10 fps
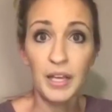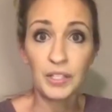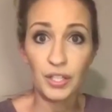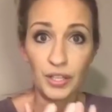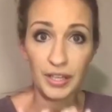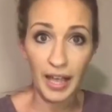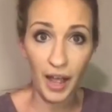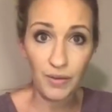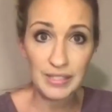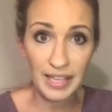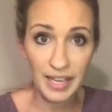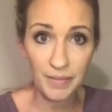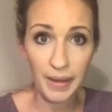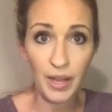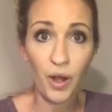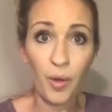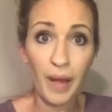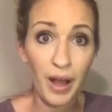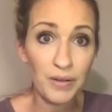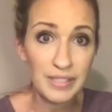to look outside of my home,
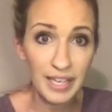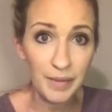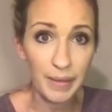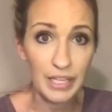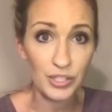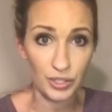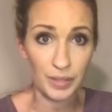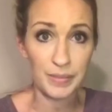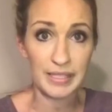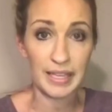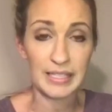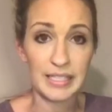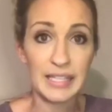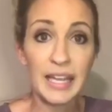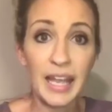outside of my circumstances,